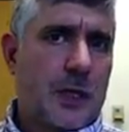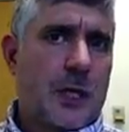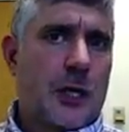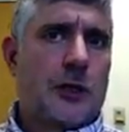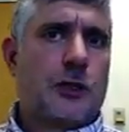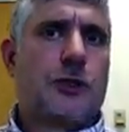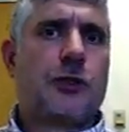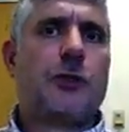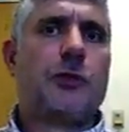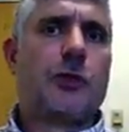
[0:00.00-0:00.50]

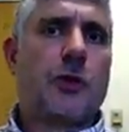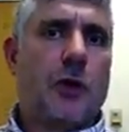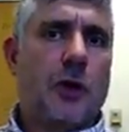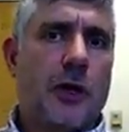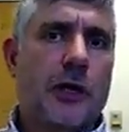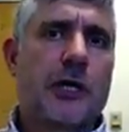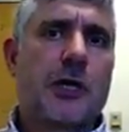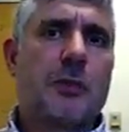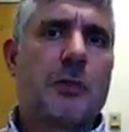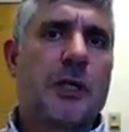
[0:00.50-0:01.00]
to the
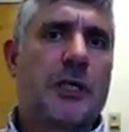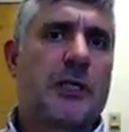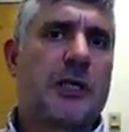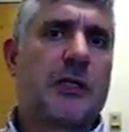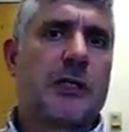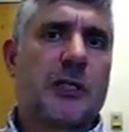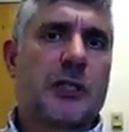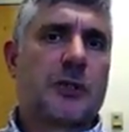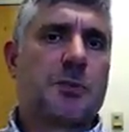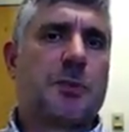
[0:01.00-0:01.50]
argument that
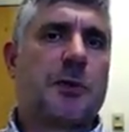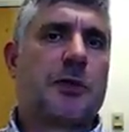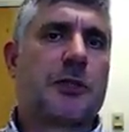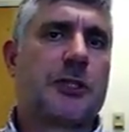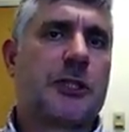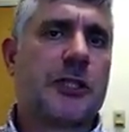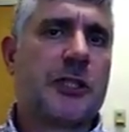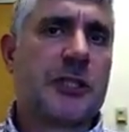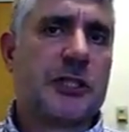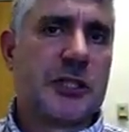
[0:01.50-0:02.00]
this
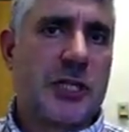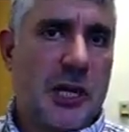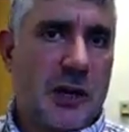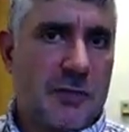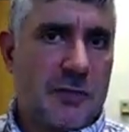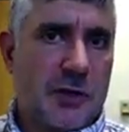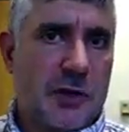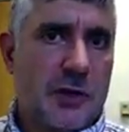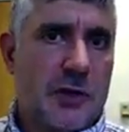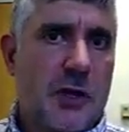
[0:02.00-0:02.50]
person is
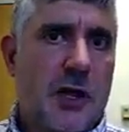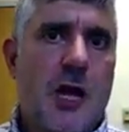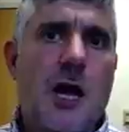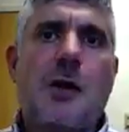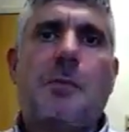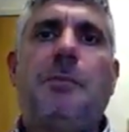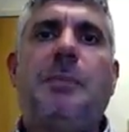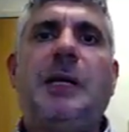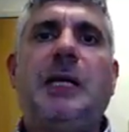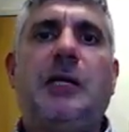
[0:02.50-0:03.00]
given
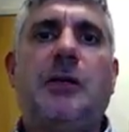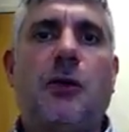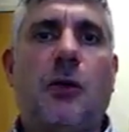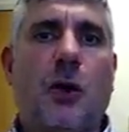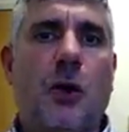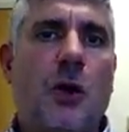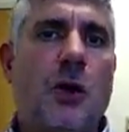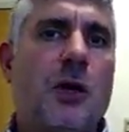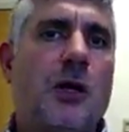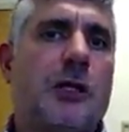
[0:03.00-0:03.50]

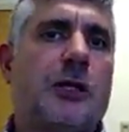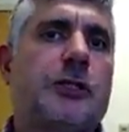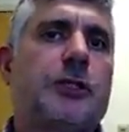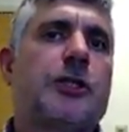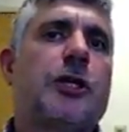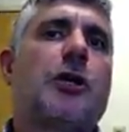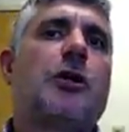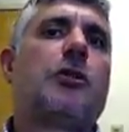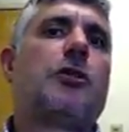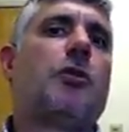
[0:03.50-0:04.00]

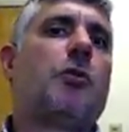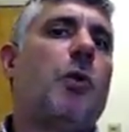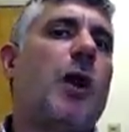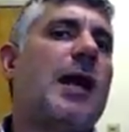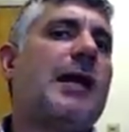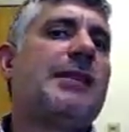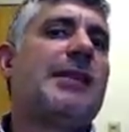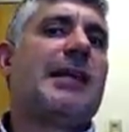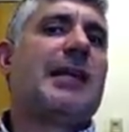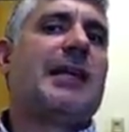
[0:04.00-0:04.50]
because the
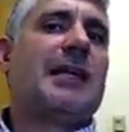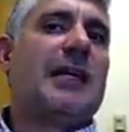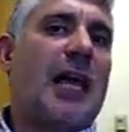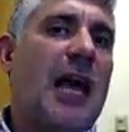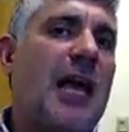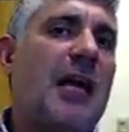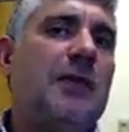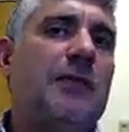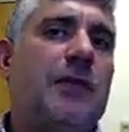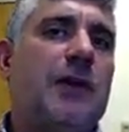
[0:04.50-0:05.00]
way they
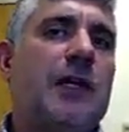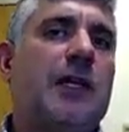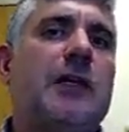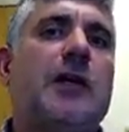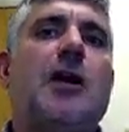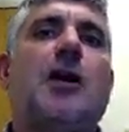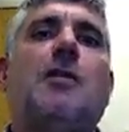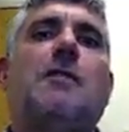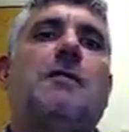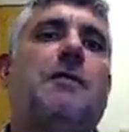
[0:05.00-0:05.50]
gave it
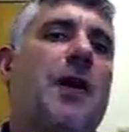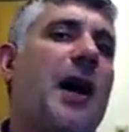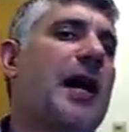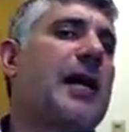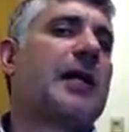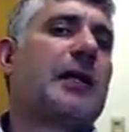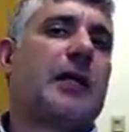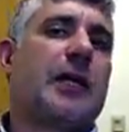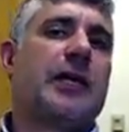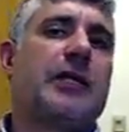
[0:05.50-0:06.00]

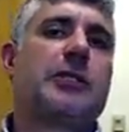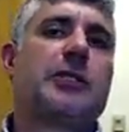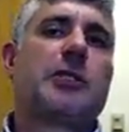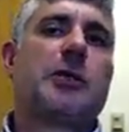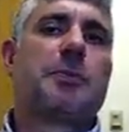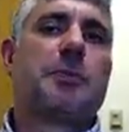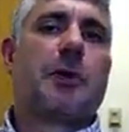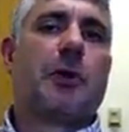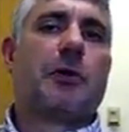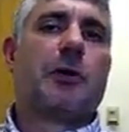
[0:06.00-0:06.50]
violates the
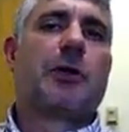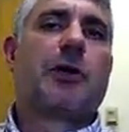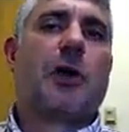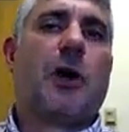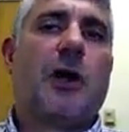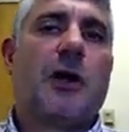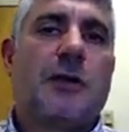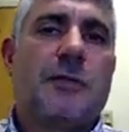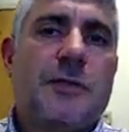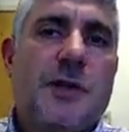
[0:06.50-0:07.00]

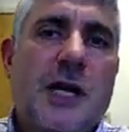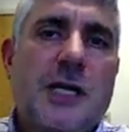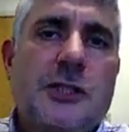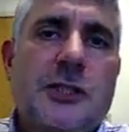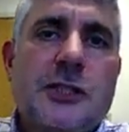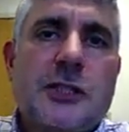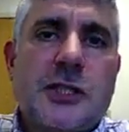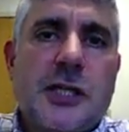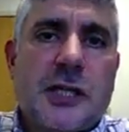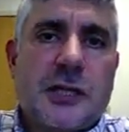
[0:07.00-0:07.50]
protocol of
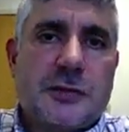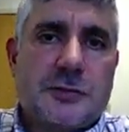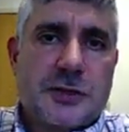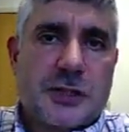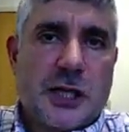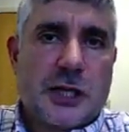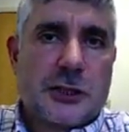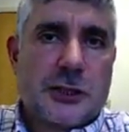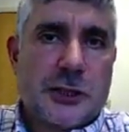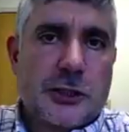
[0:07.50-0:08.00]
legislative
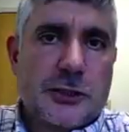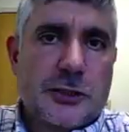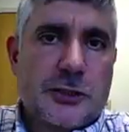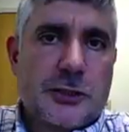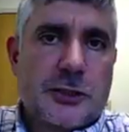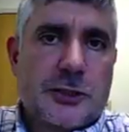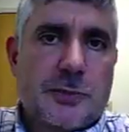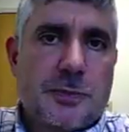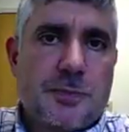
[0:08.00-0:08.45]
sessions.